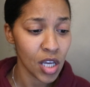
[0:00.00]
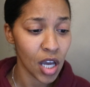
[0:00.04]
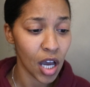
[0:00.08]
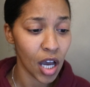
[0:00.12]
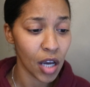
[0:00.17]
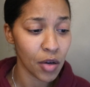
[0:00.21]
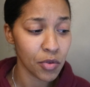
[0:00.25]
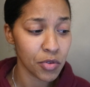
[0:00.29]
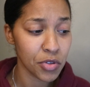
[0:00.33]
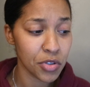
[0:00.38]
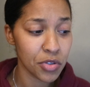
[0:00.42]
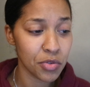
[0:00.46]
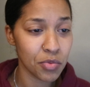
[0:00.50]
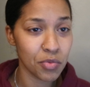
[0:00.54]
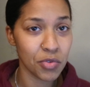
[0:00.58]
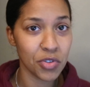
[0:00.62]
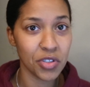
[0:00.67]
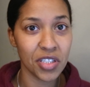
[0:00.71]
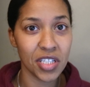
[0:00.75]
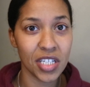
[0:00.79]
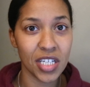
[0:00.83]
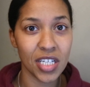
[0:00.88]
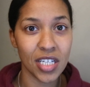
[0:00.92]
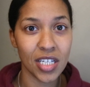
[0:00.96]
I was
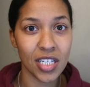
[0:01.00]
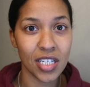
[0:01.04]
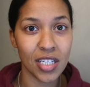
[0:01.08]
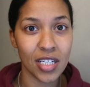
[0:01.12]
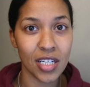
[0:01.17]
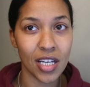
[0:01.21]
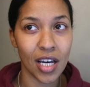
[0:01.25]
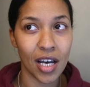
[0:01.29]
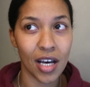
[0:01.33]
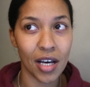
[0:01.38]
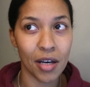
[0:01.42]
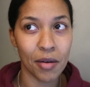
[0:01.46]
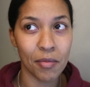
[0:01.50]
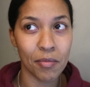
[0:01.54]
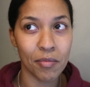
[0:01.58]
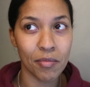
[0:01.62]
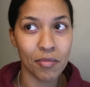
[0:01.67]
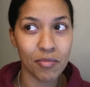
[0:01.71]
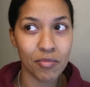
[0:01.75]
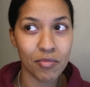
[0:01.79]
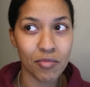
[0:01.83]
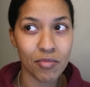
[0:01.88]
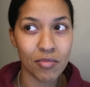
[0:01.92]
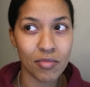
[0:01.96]
really
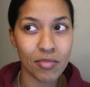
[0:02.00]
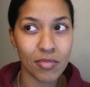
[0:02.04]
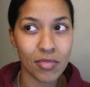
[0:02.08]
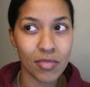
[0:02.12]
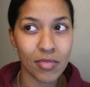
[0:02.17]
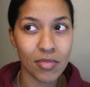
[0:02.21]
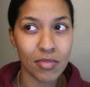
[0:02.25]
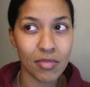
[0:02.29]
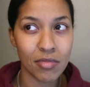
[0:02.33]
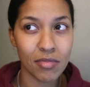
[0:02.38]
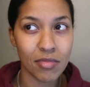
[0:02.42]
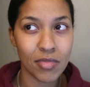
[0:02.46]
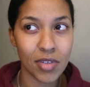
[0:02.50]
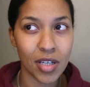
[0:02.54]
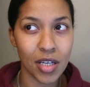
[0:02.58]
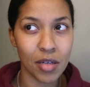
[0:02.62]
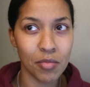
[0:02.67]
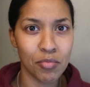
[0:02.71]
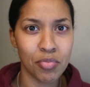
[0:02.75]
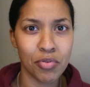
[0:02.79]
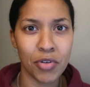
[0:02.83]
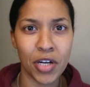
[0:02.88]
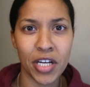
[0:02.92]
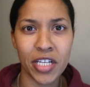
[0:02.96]

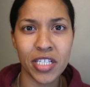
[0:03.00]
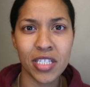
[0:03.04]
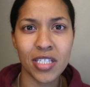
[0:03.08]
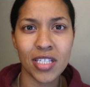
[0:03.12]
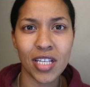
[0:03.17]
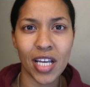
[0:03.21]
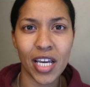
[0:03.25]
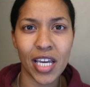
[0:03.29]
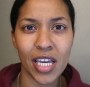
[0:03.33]
impressed,